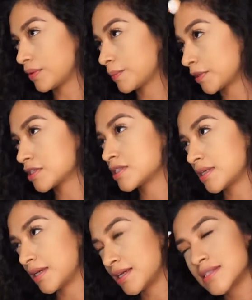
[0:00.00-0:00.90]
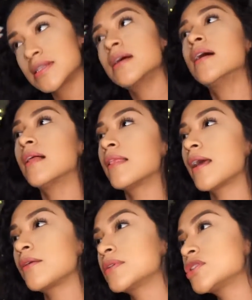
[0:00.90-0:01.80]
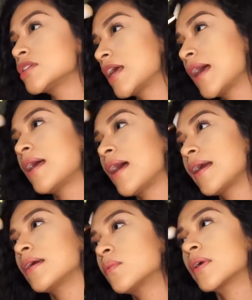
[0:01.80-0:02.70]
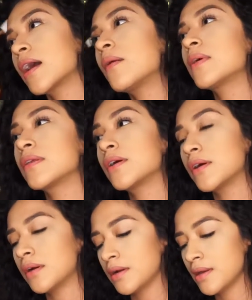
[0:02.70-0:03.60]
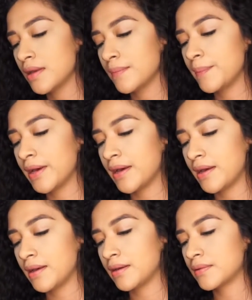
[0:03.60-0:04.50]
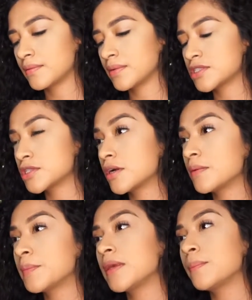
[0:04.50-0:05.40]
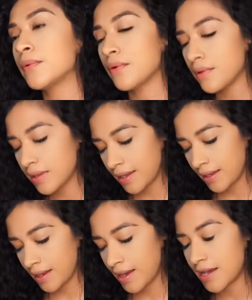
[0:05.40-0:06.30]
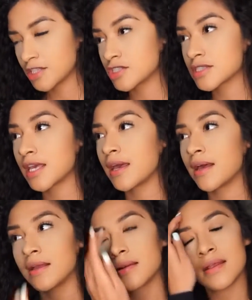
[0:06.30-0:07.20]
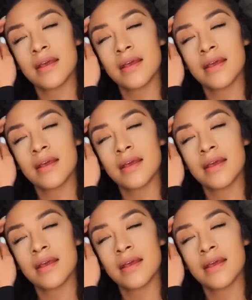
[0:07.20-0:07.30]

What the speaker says: the person is. Like with Jeanette, I can work out with her, but with certain people, like, I just can't.